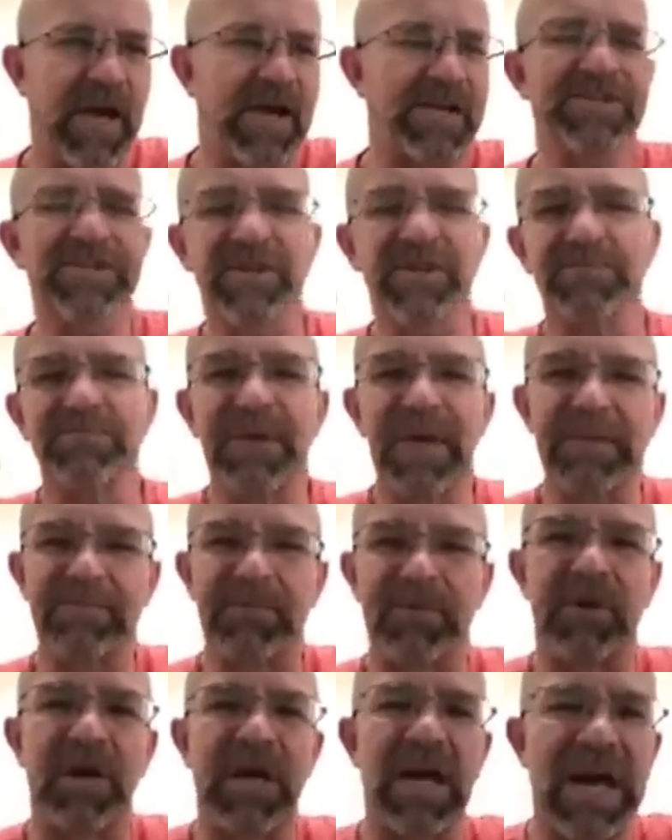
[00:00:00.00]
I saw
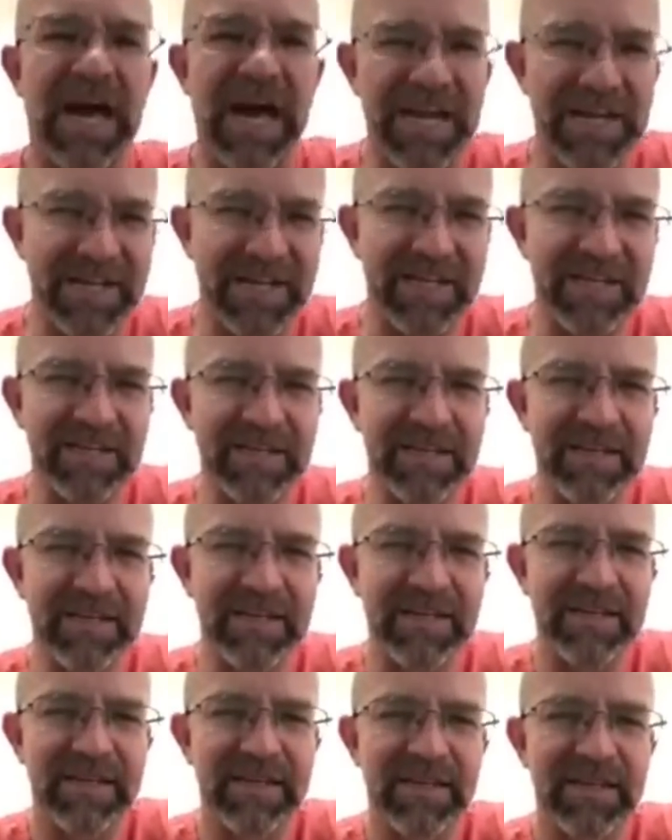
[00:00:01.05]
people hiding
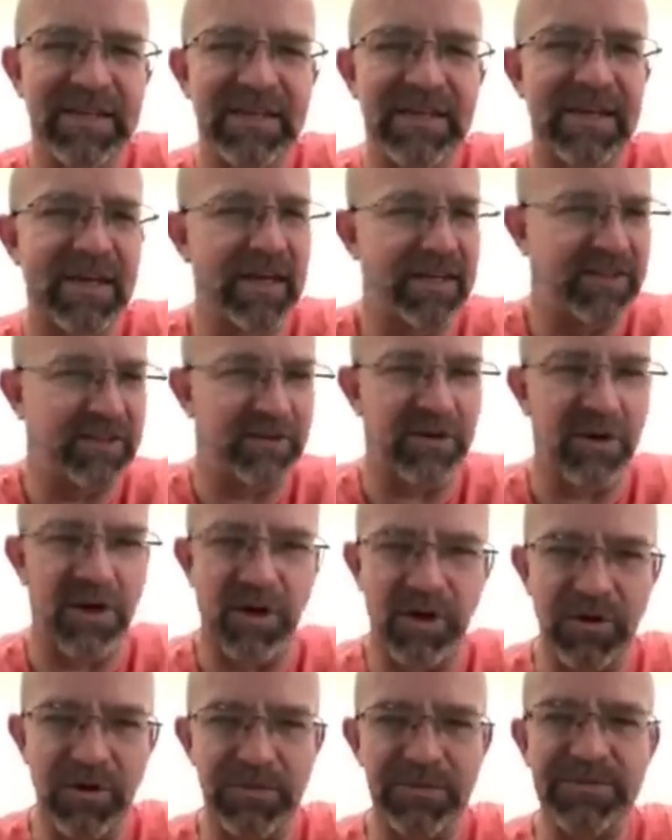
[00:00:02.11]
in their
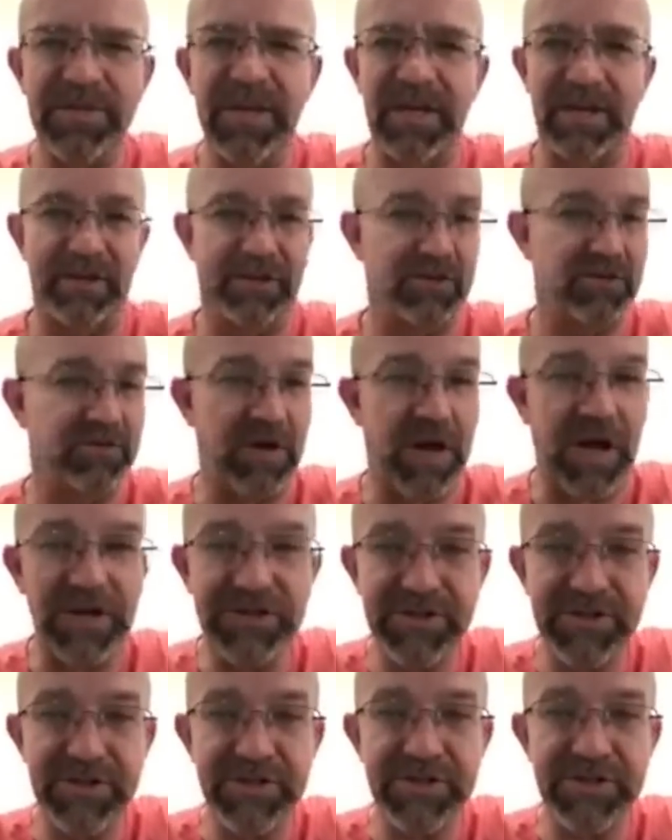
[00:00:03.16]
homes and
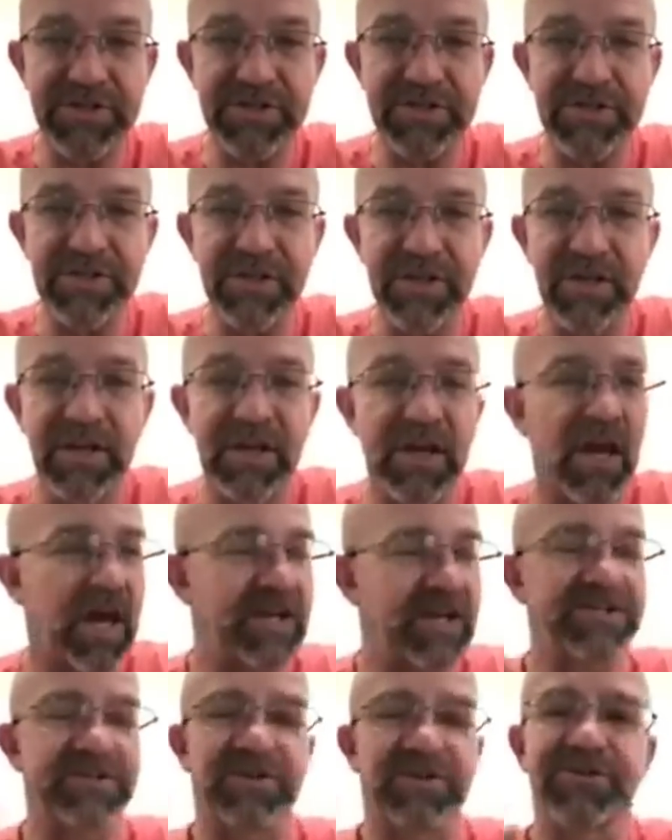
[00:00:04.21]
garages.
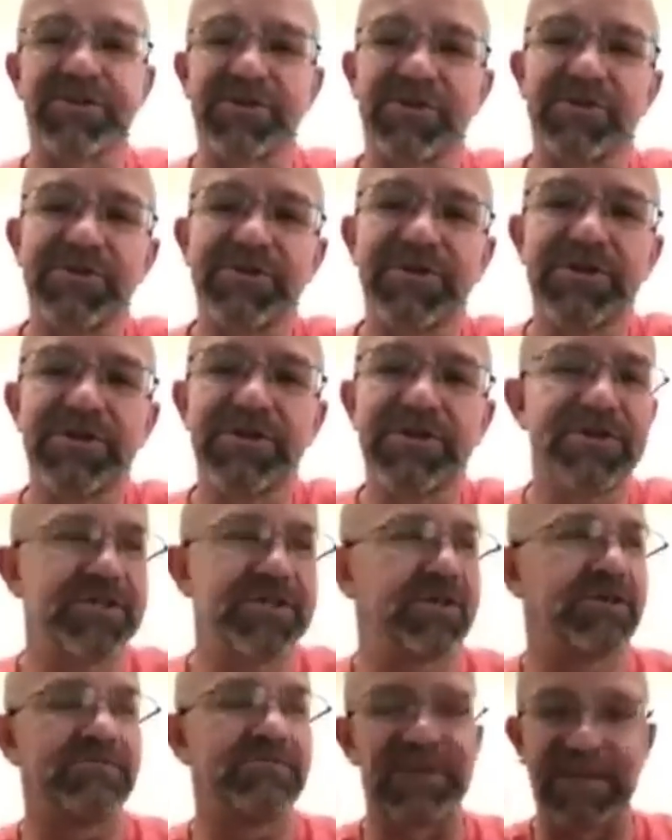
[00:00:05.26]
I saw
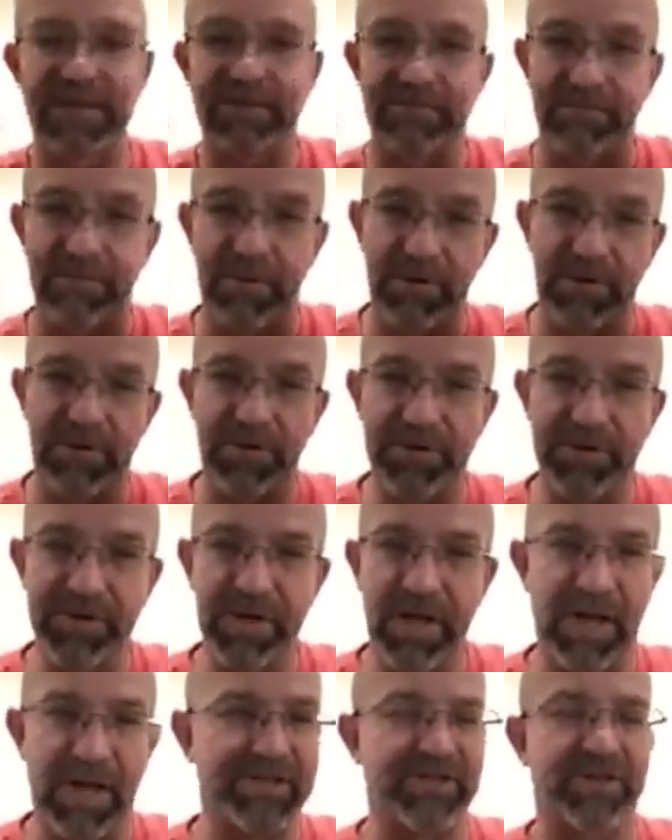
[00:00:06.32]
churches being burned.
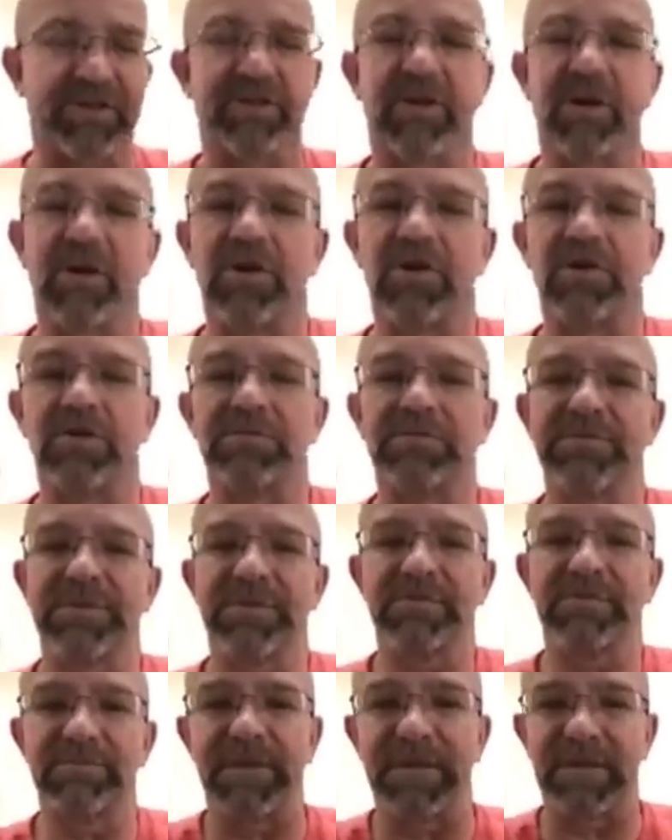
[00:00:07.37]
I saw homes
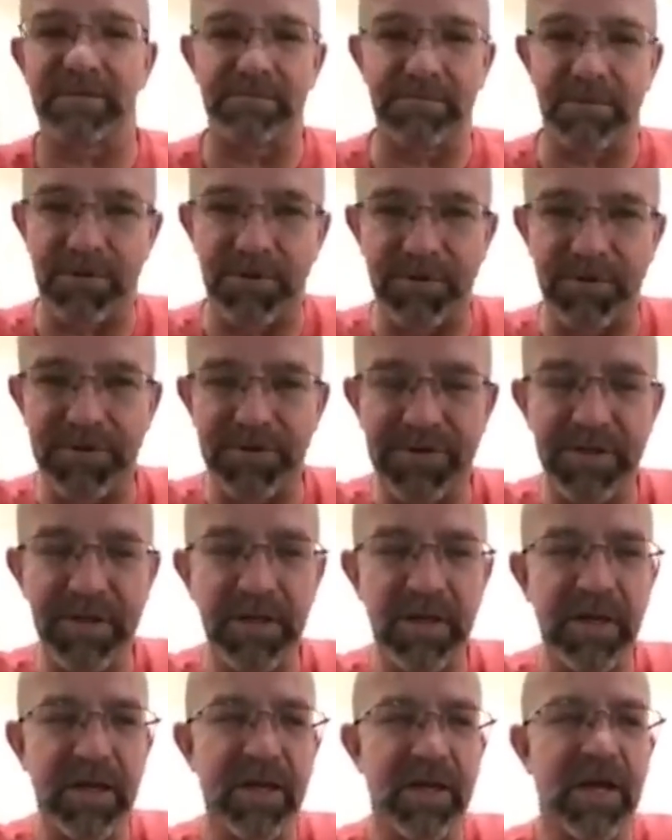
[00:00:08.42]
being burned.
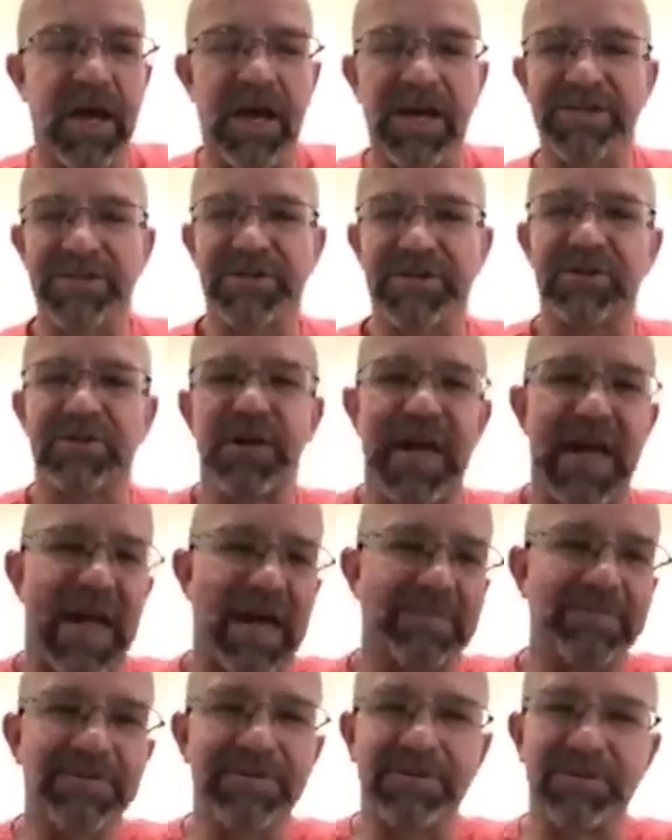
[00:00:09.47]
I saw
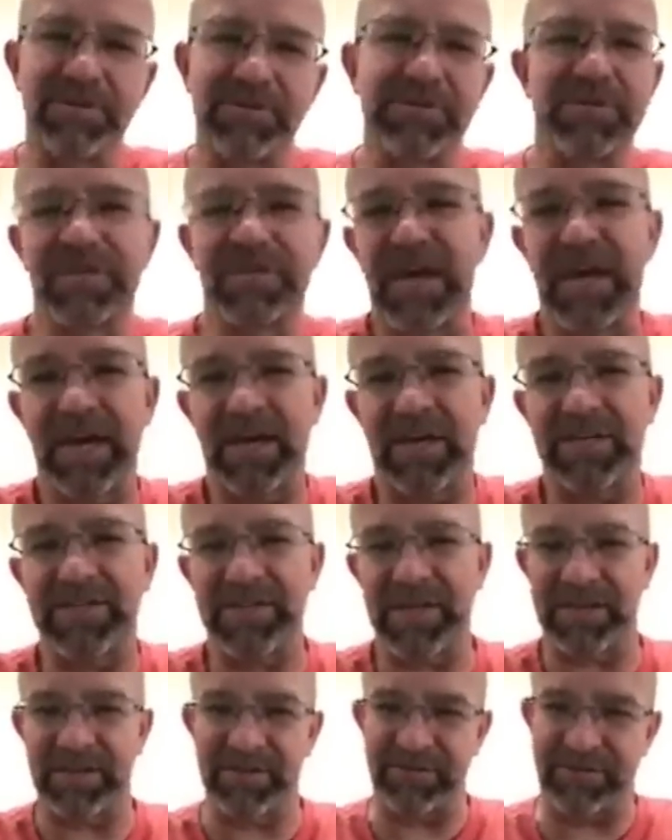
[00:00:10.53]
absolute chaos.
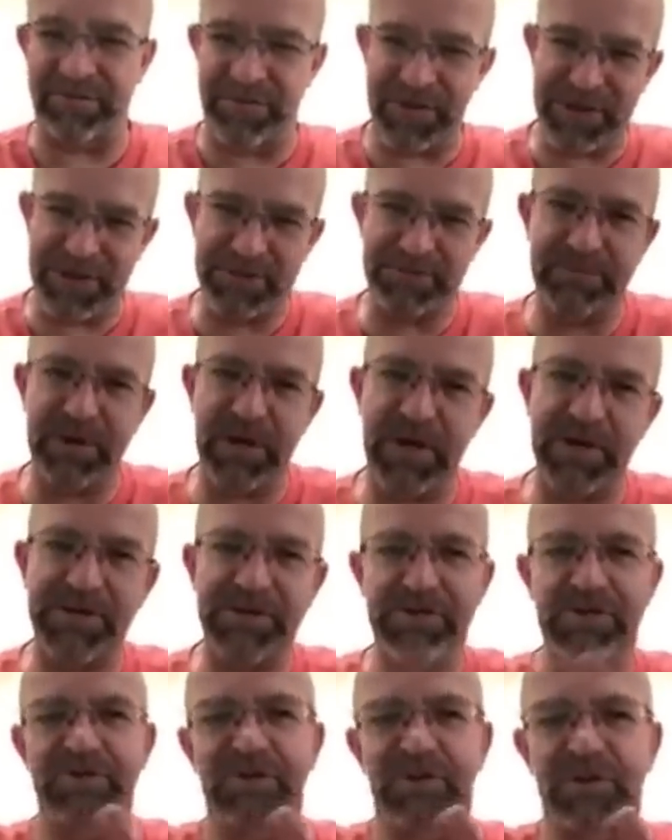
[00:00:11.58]
And the fist
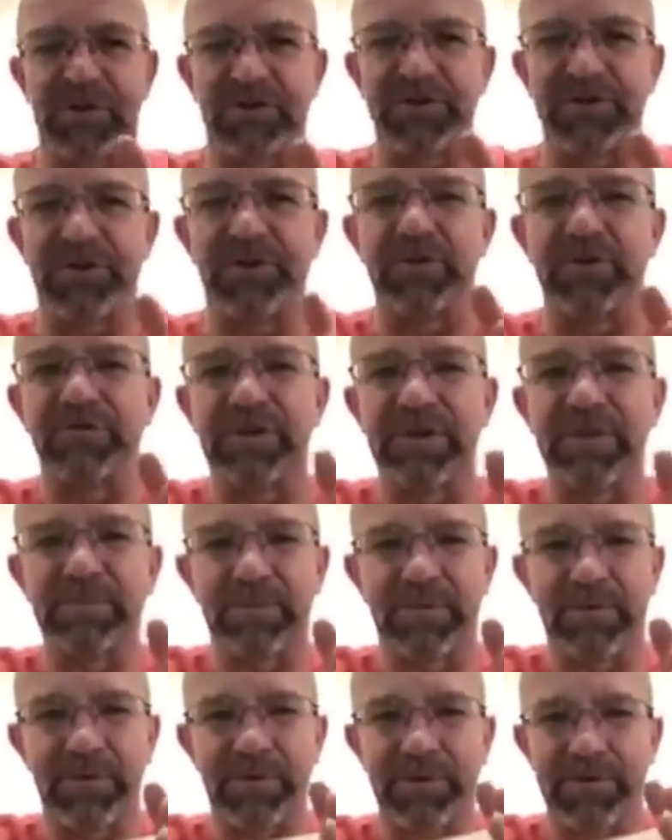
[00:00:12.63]
punch on the
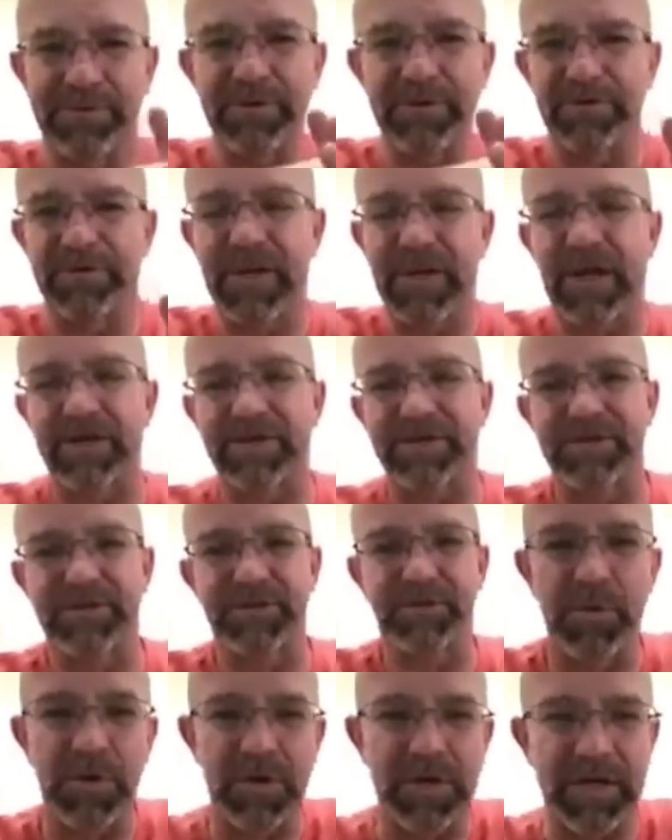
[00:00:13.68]
November of
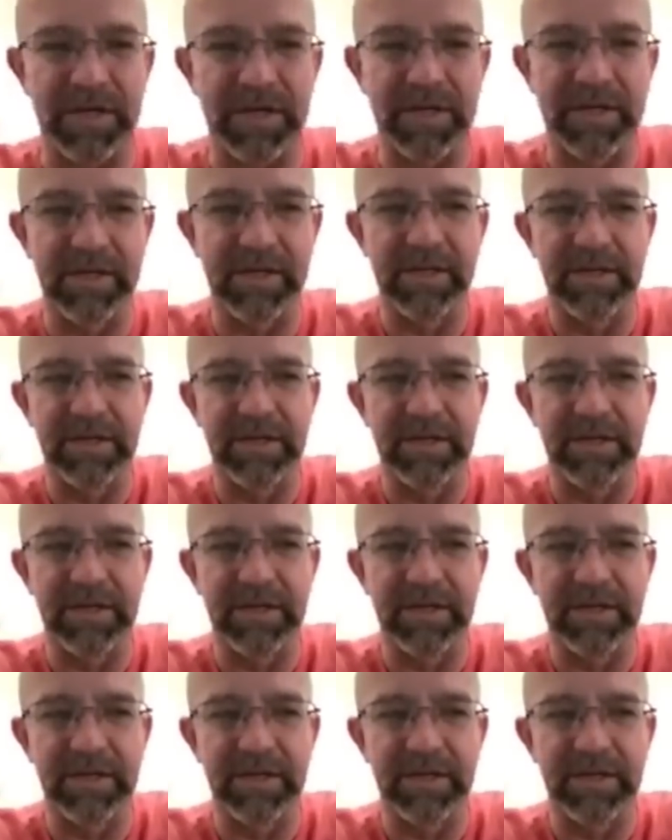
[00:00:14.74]
2020